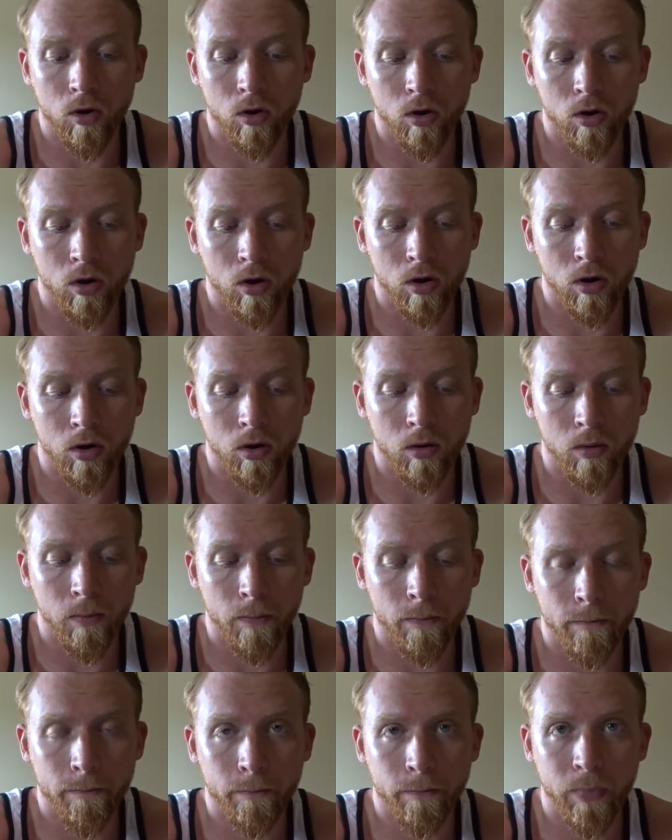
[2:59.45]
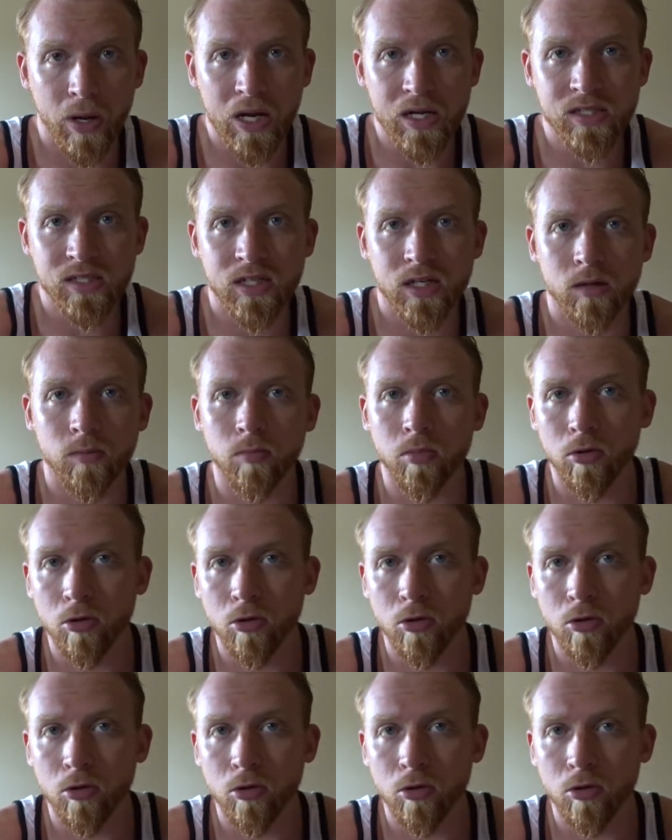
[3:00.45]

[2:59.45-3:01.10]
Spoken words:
are basic